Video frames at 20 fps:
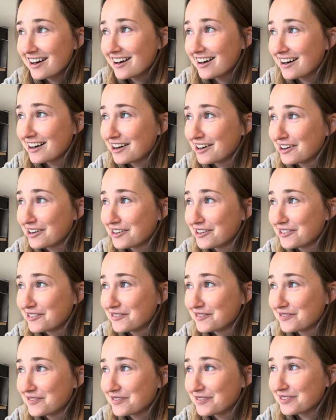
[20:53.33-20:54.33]

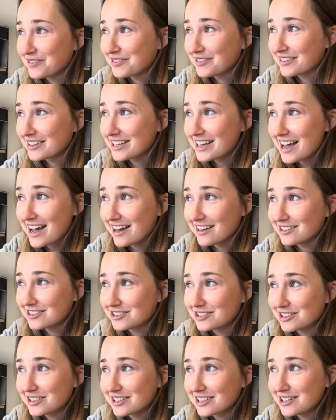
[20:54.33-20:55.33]
Yeah,
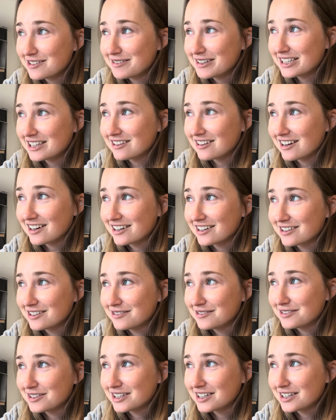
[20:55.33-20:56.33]
there's just going to be a lot
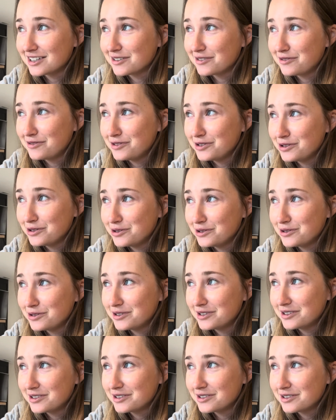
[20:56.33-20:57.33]
of
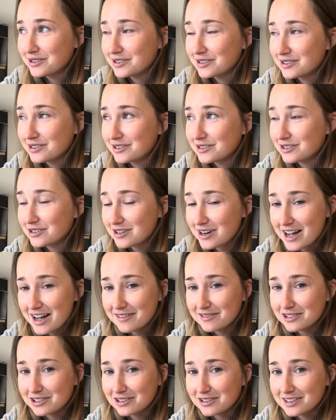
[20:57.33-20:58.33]
food,
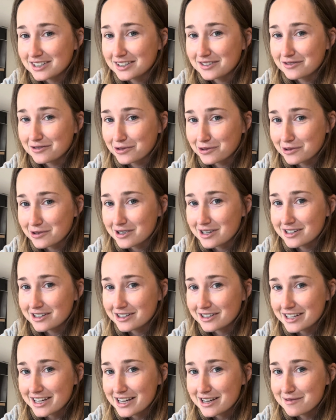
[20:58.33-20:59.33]
travel, and
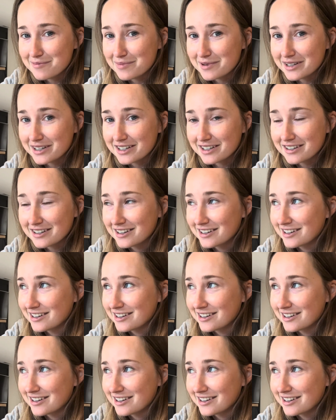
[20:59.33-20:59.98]
forerunner camping